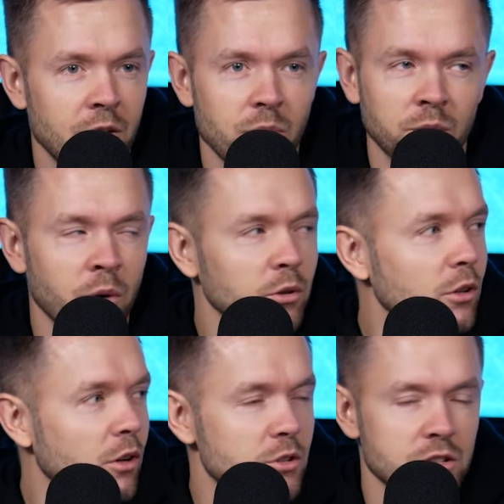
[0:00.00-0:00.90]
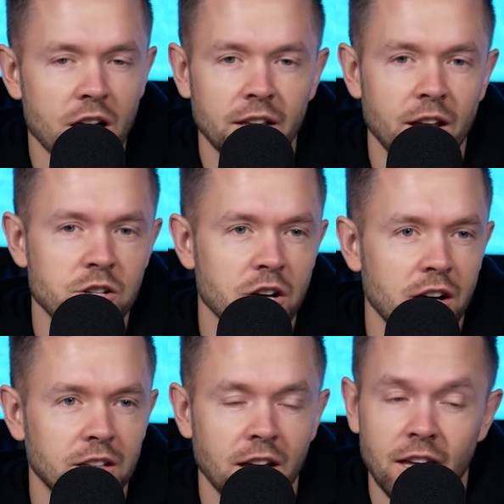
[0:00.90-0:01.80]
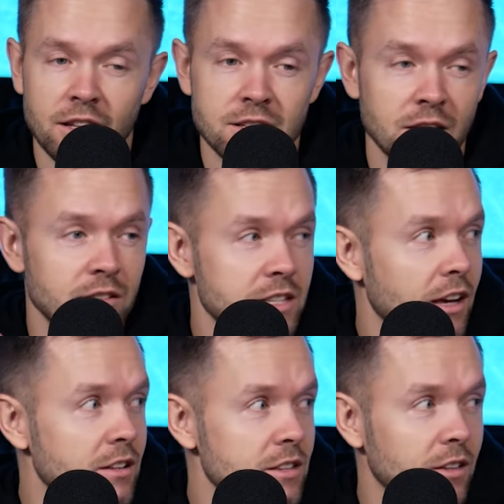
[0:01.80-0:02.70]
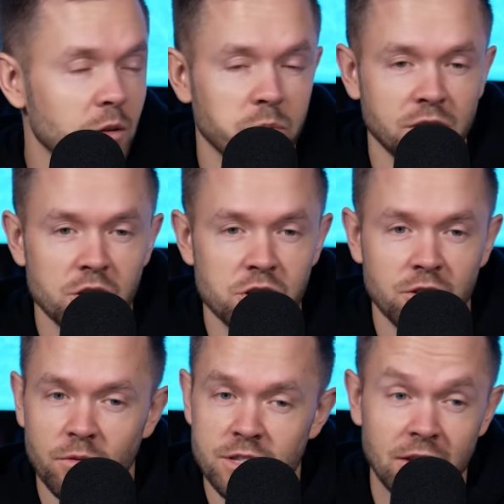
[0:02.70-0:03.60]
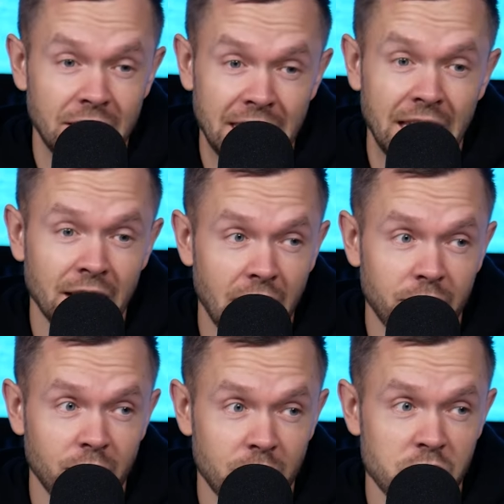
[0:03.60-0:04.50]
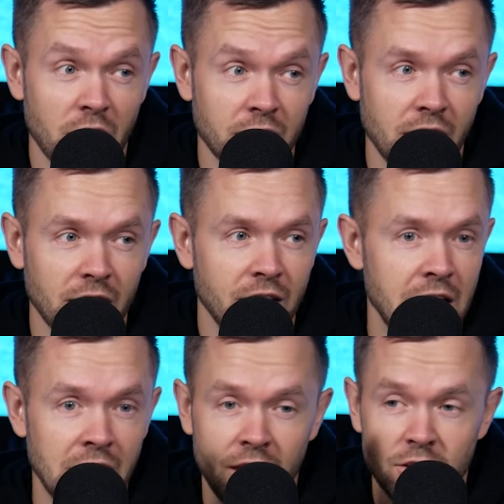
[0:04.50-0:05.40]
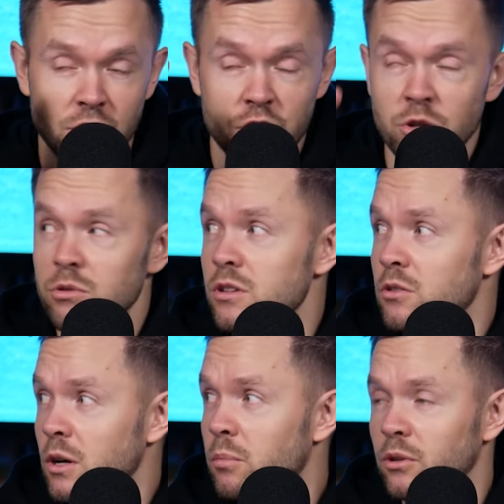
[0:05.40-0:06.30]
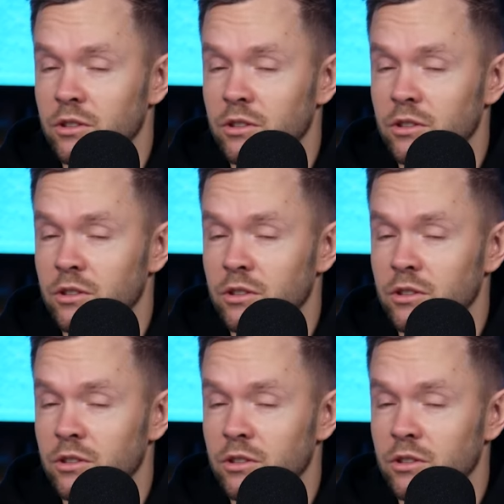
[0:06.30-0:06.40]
But Modolo just got that shot again. 7 seconds into the possession with 17 left on the shot clock. He just shoots the 3-pointer.